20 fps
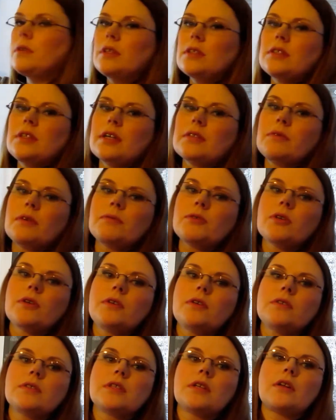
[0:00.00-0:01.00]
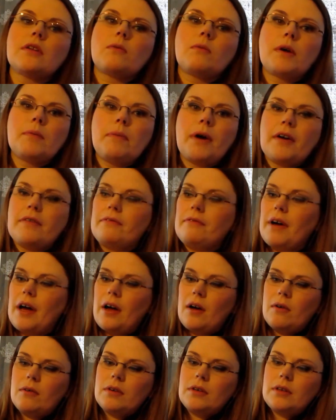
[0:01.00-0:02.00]
next one I'm showing you is another whip I
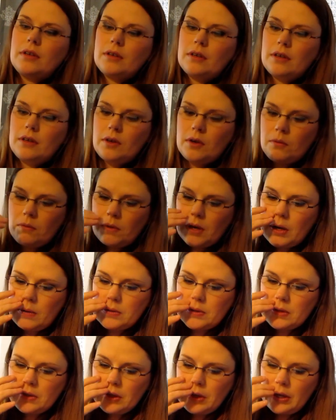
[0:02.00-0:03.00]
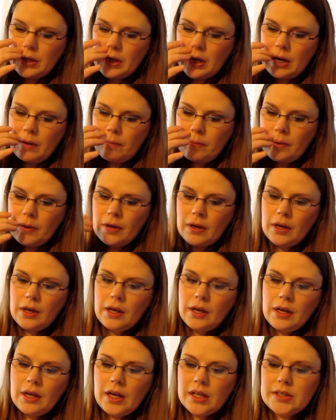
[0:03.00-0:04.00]
found when I was cleaning up.
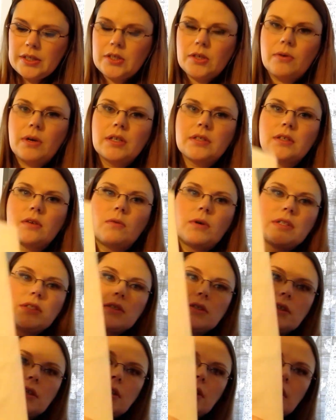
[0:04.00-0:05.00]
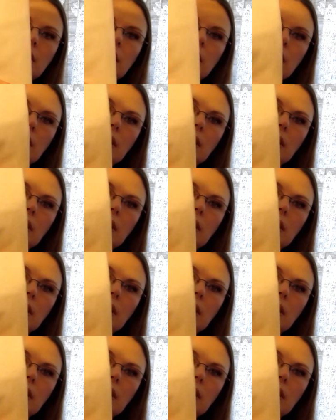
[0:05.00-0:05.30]
It's a Teresa Wentzler. It